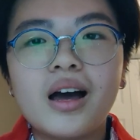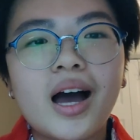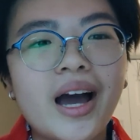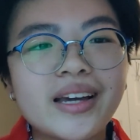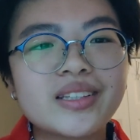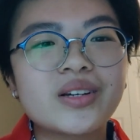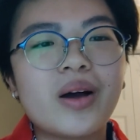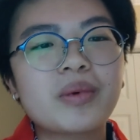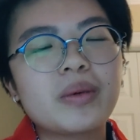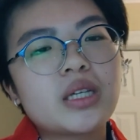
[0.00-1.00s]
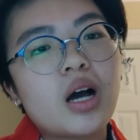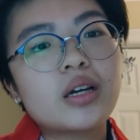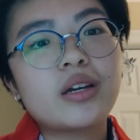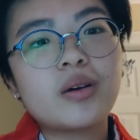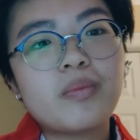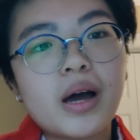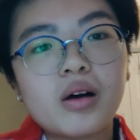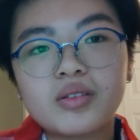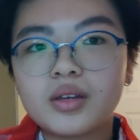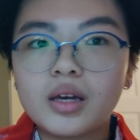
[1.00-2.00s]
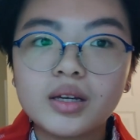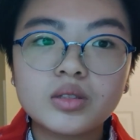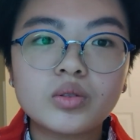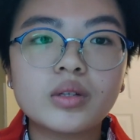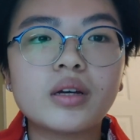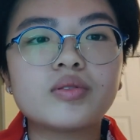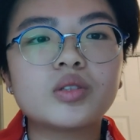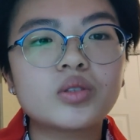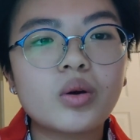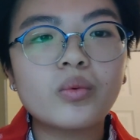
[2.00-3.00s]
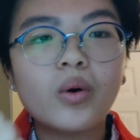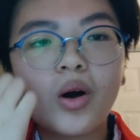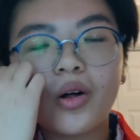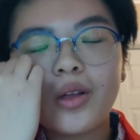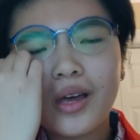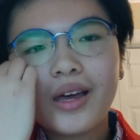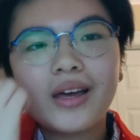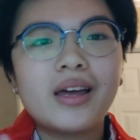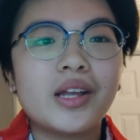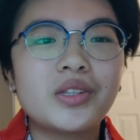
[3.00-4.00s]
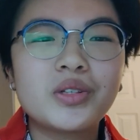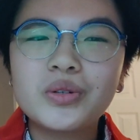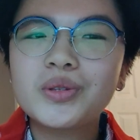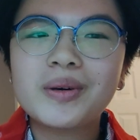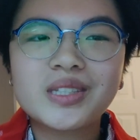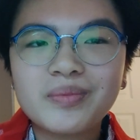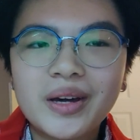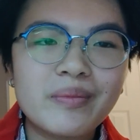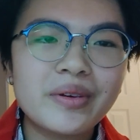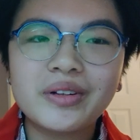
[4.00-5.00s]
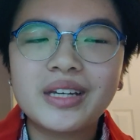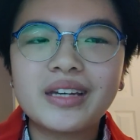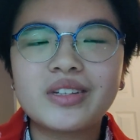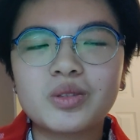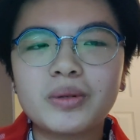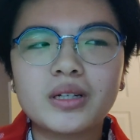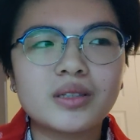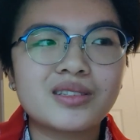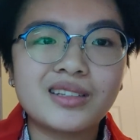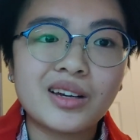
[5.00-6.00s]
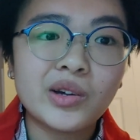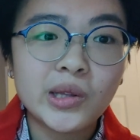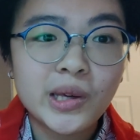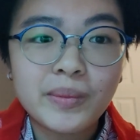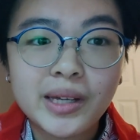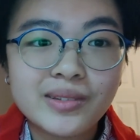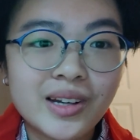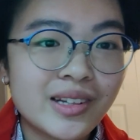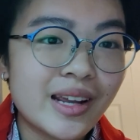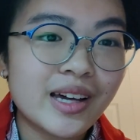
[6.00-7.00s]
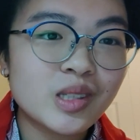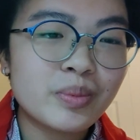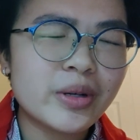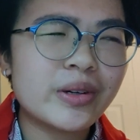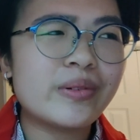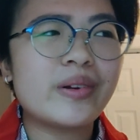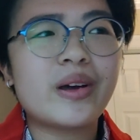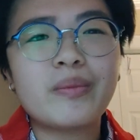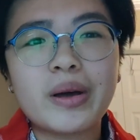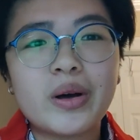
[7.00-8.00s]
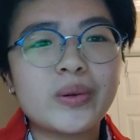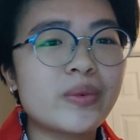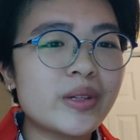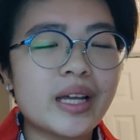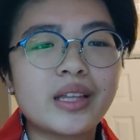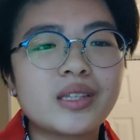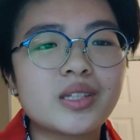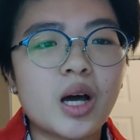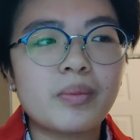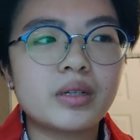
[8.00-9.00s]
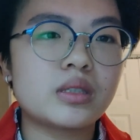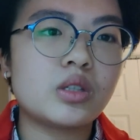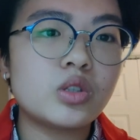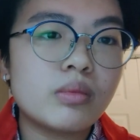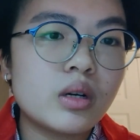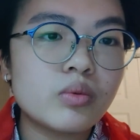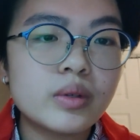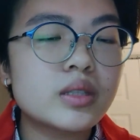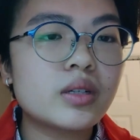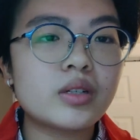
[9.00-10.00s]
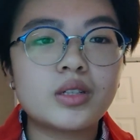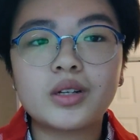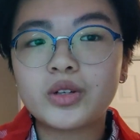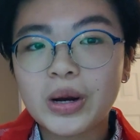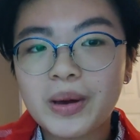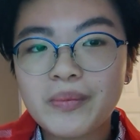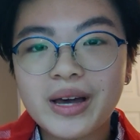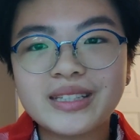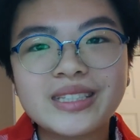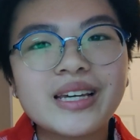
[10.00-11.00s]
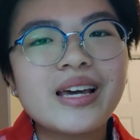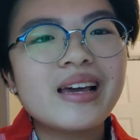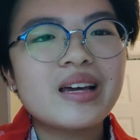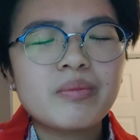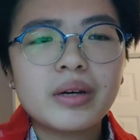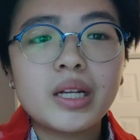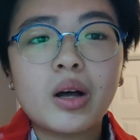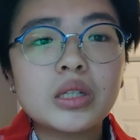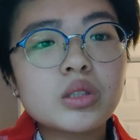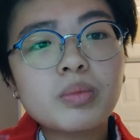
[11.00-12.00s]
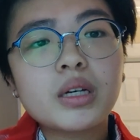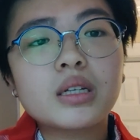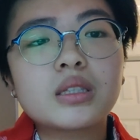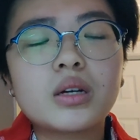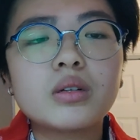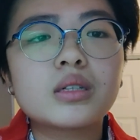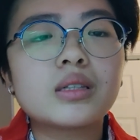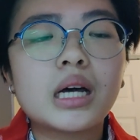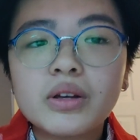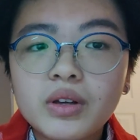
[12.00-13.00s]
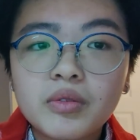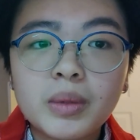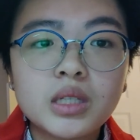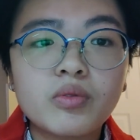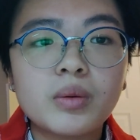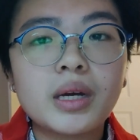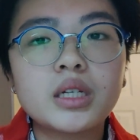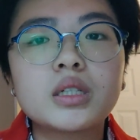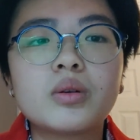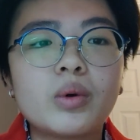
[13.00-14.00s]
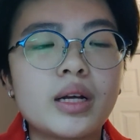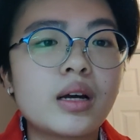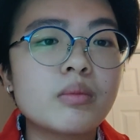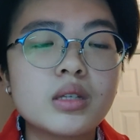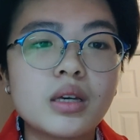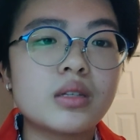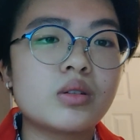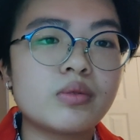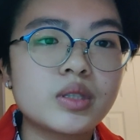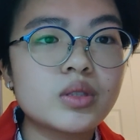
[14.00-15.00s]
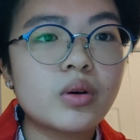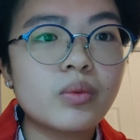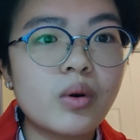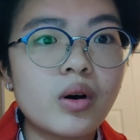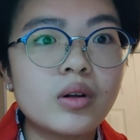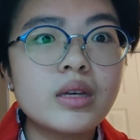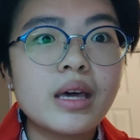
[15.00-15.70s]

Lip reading: Hi, so I'm going to be talking about the history of Stonewall to the best of my ability, just because not only am I not an expert about really any of these topics, I just do my own research, try my best, but also because there is a lot of misinformation when it comes to the history of Stonewall,